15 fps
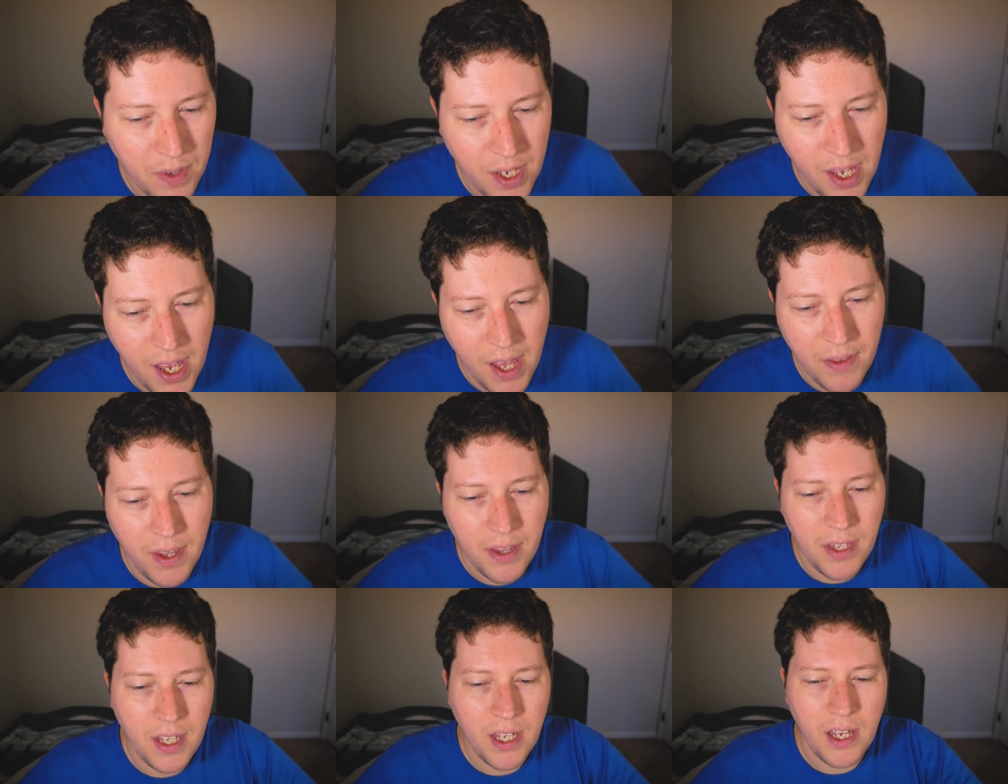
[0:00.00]
And
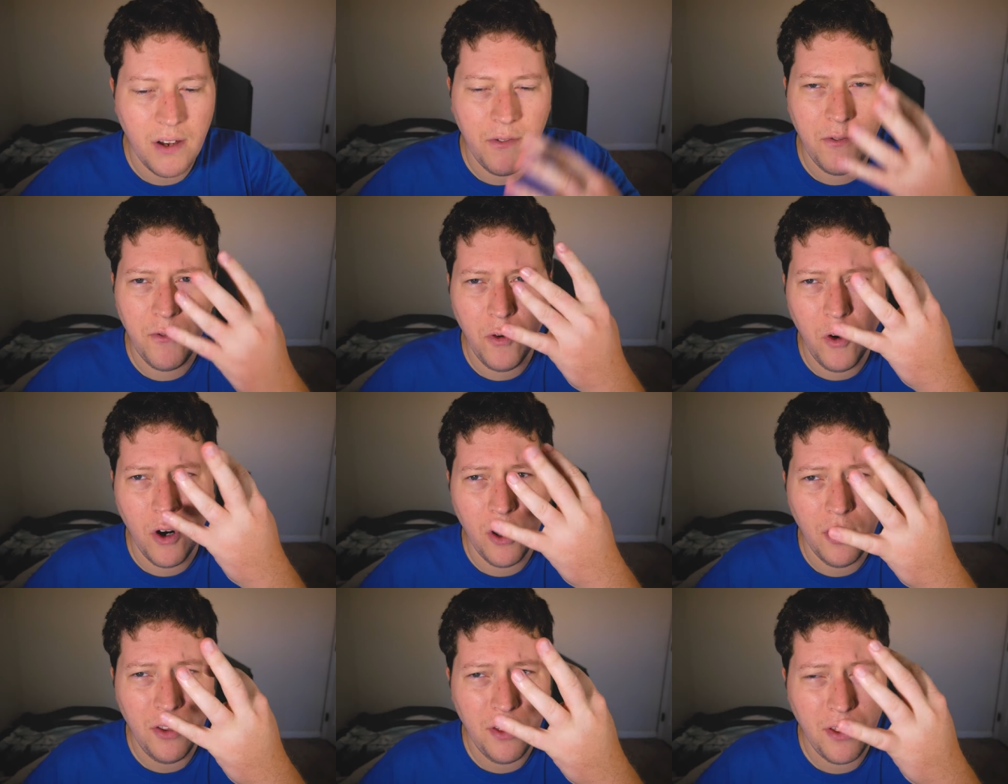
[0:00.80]
then the
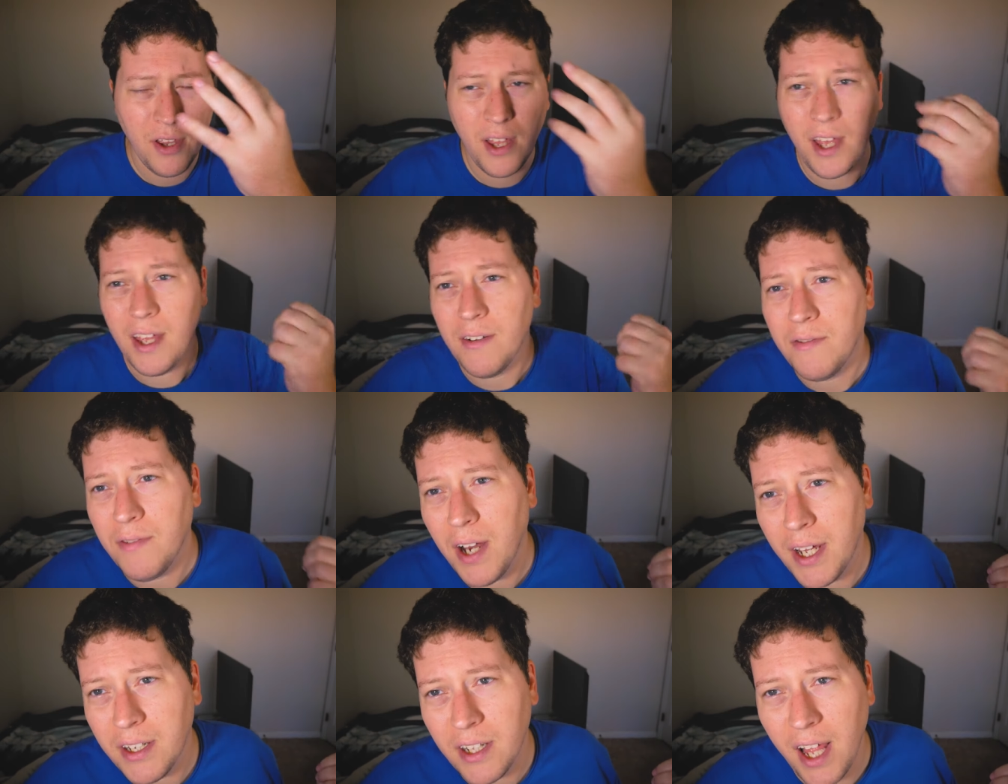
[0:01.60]
fourth and
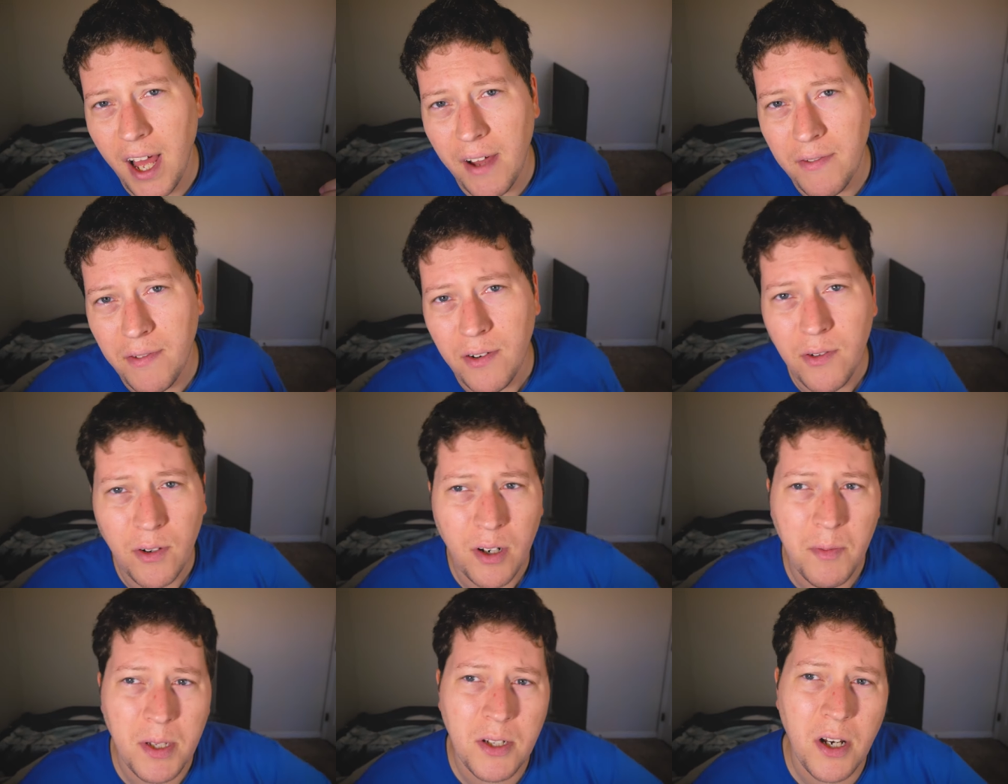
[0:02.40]
final F
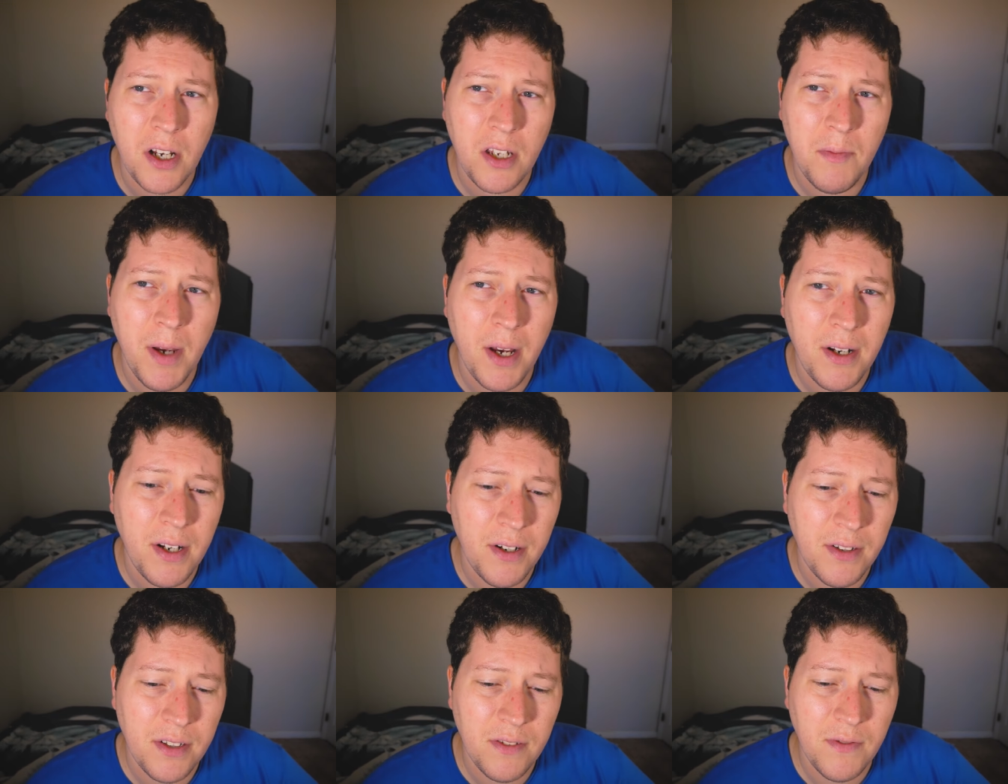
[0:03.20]
we're gonna be talking about
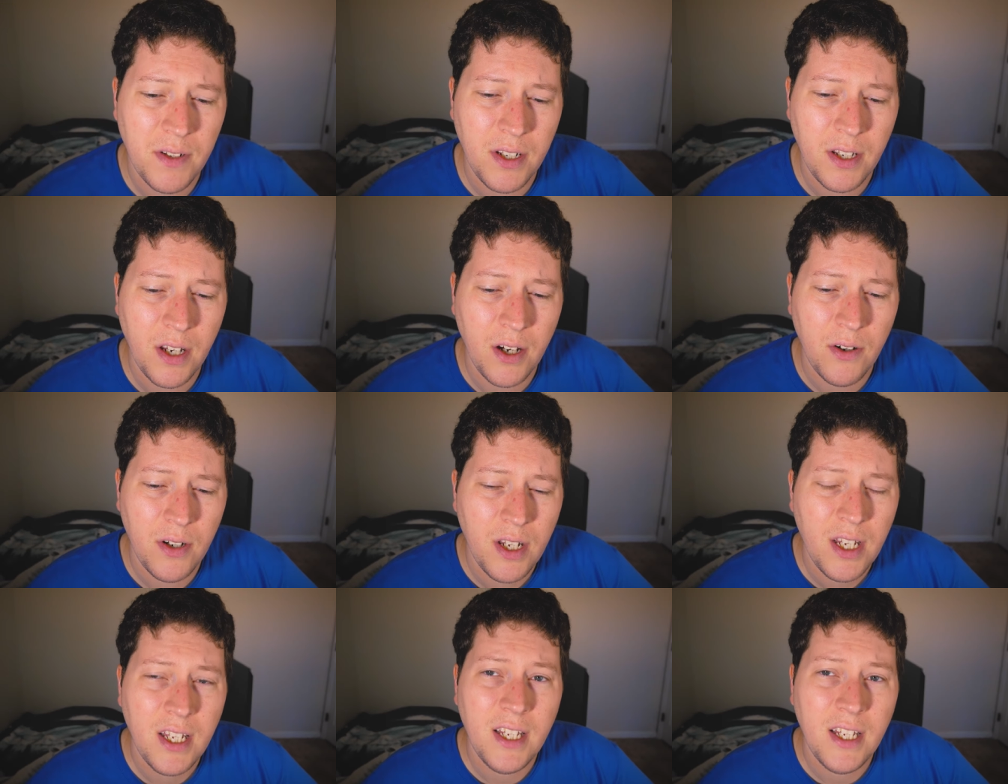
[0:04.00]
here in this video